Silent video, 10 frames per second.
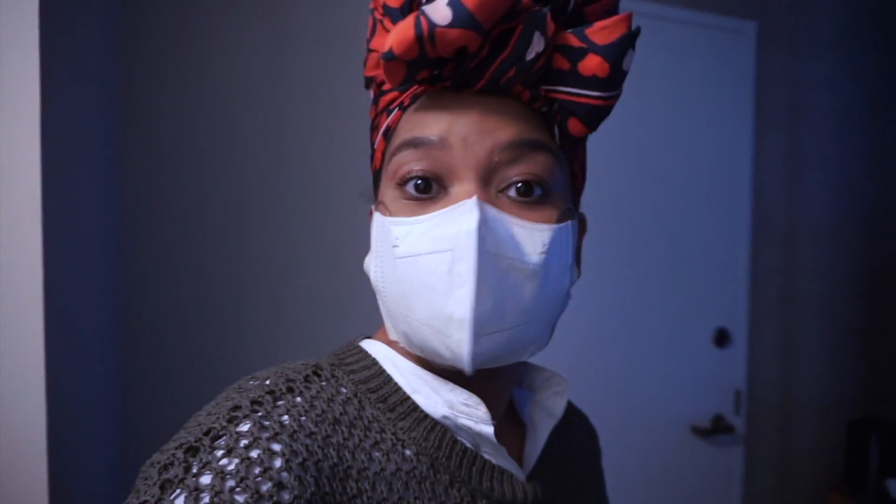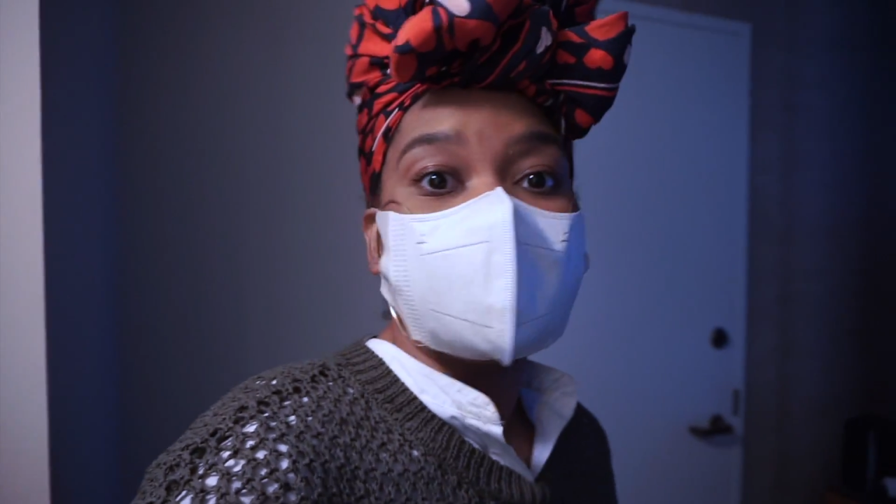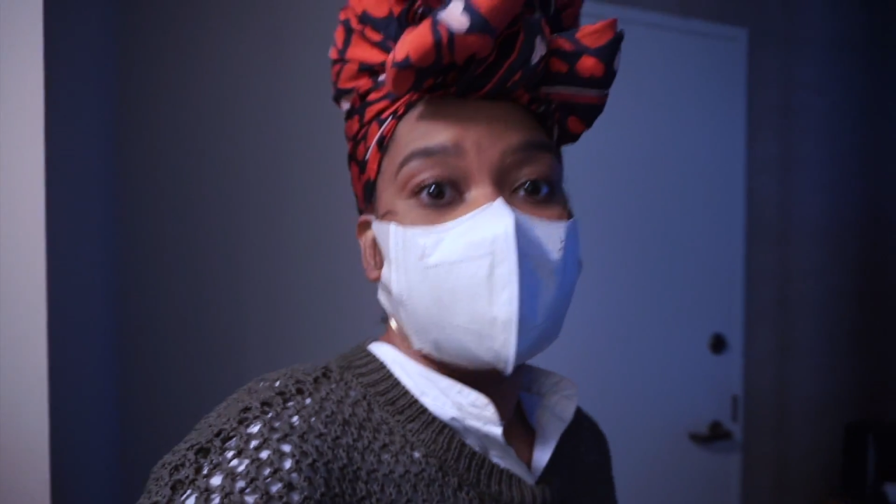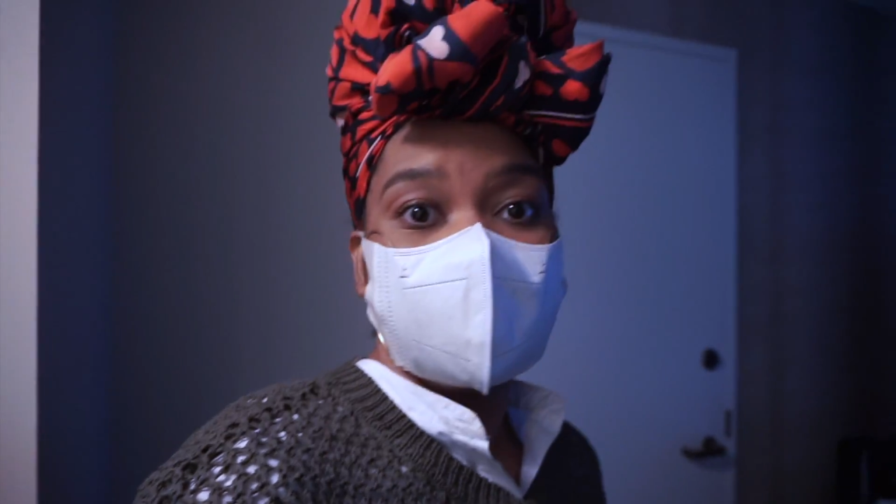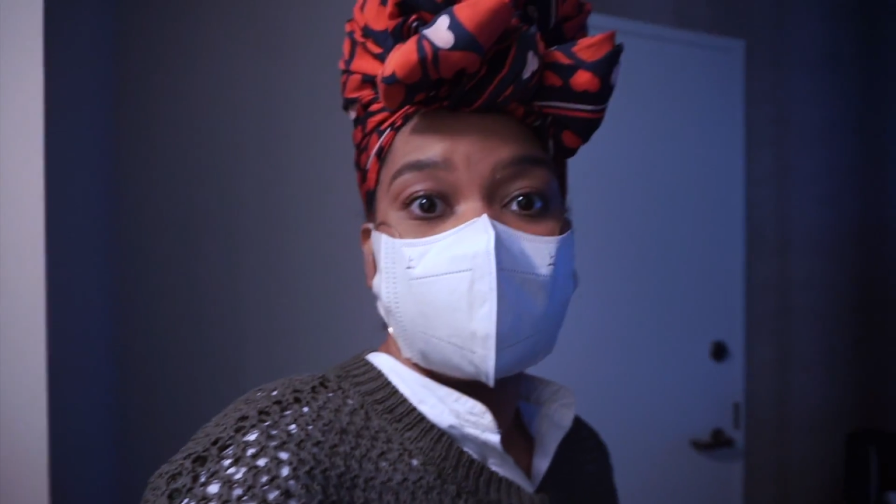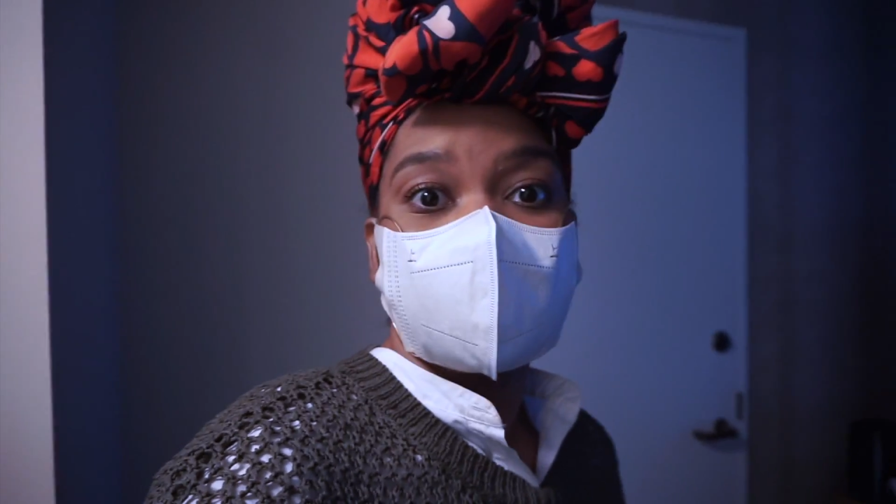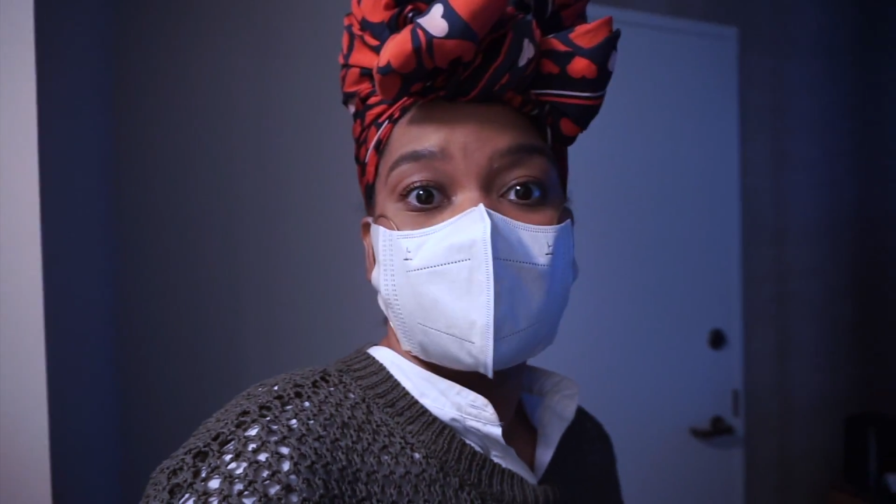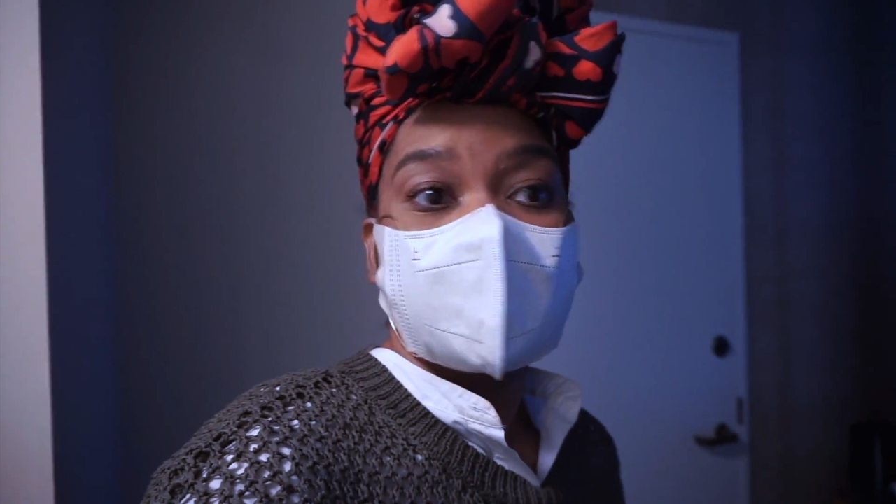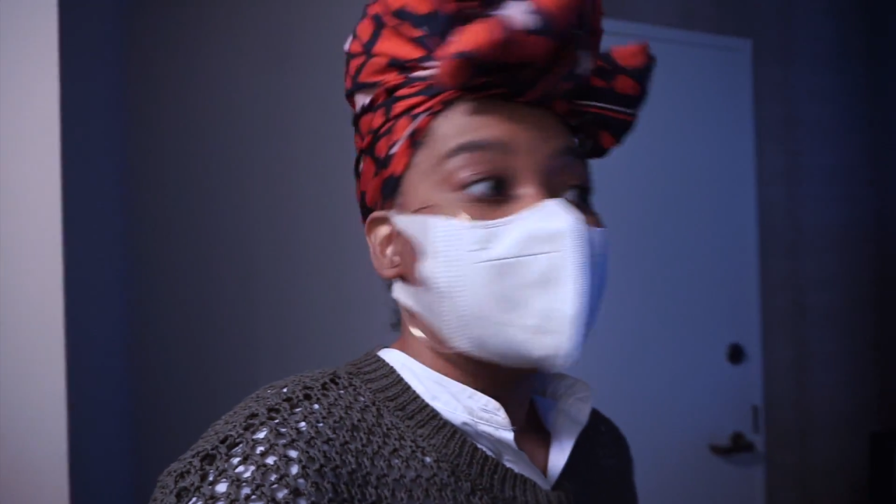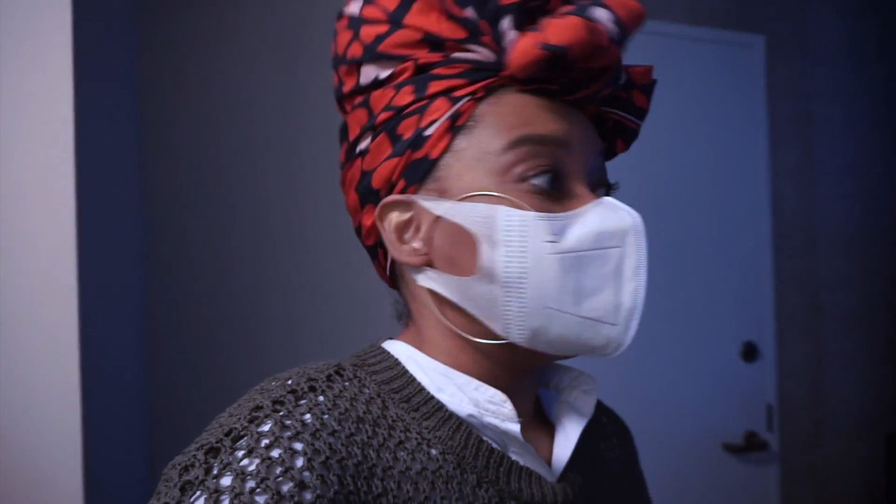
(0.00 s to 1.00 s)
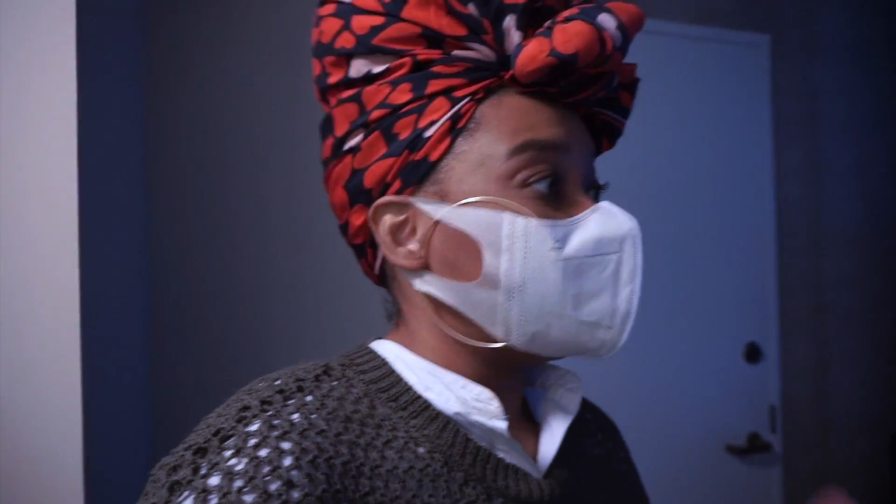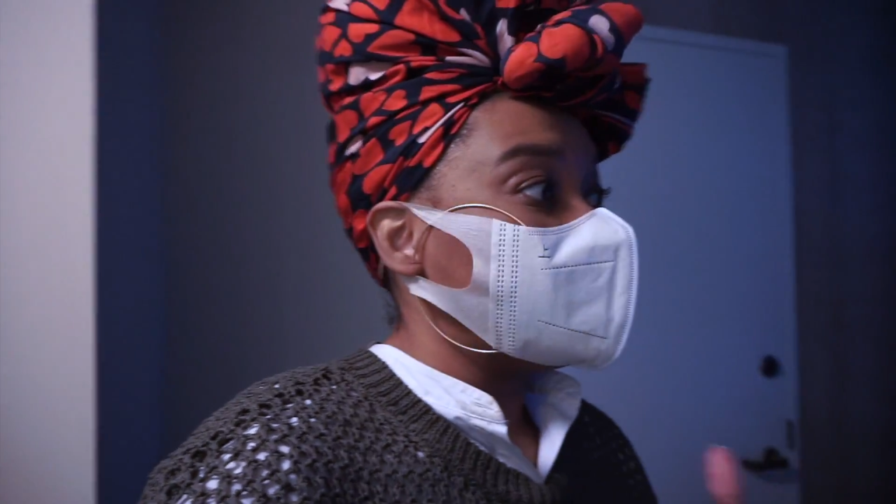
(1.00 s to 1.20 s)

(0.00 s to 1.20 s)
me. And I